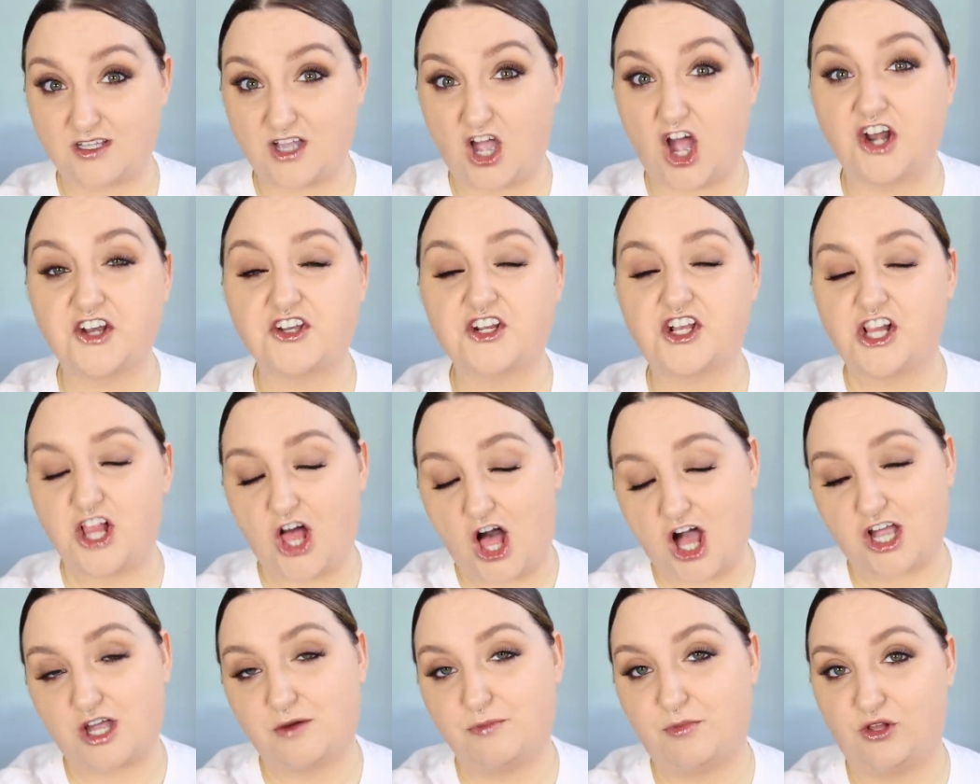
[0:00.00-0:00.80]

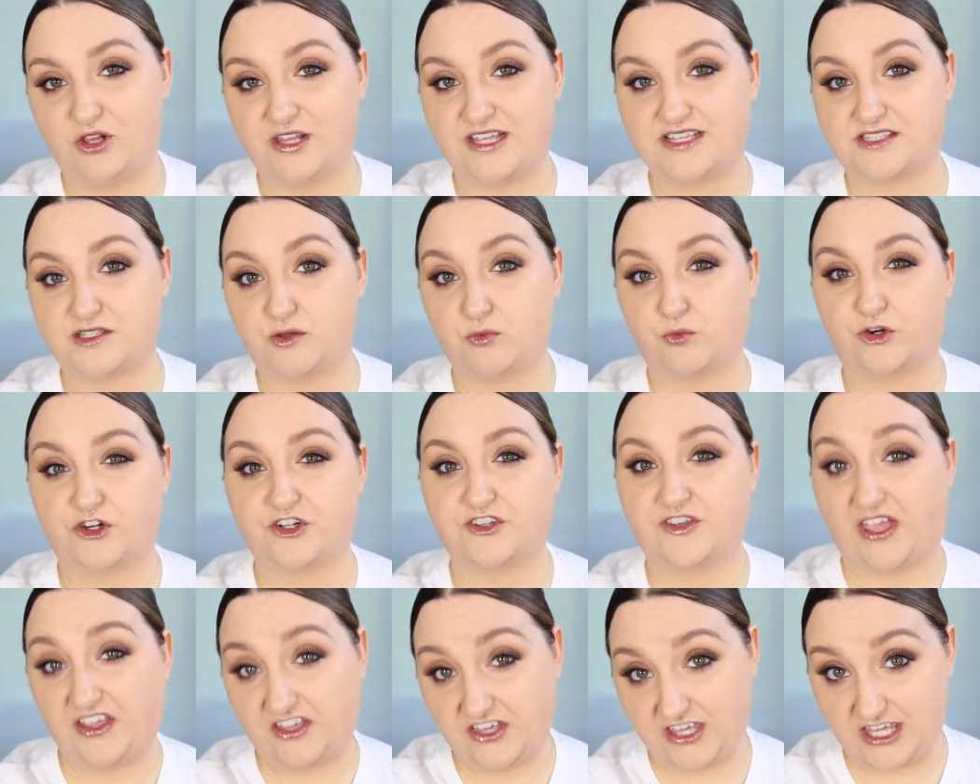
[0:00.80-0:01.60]
unclockable is the
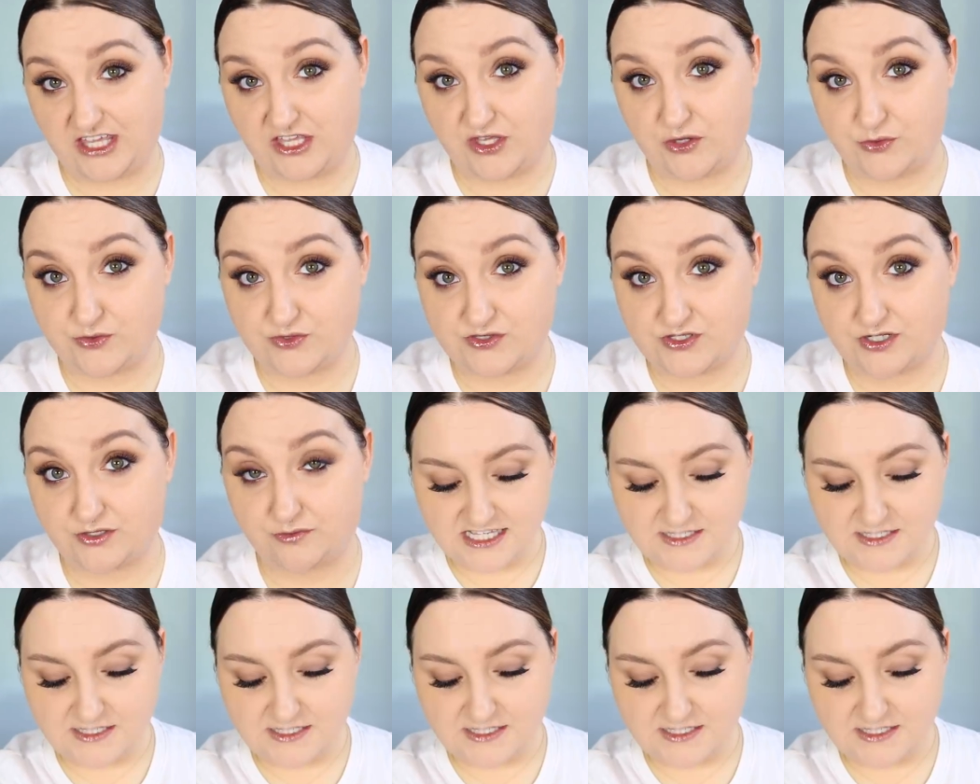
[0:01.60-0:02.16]
word that he used,